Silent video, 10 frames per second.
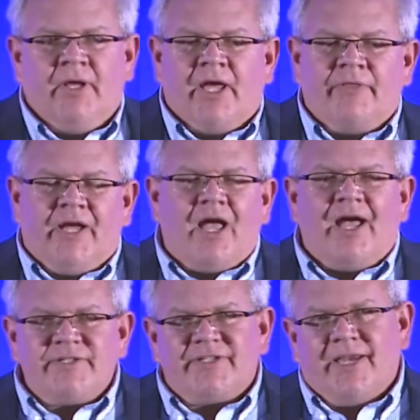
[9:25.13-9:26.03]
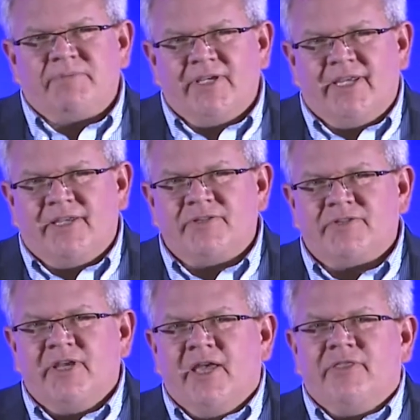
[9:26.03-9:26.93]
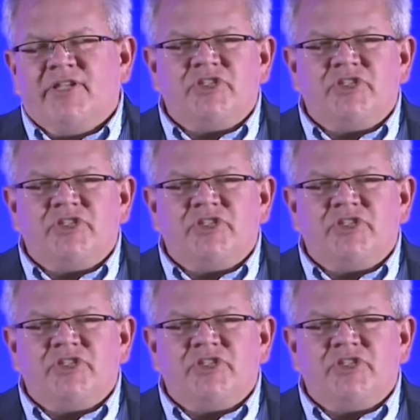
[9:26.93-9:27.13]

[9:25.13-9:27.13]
And the concept is that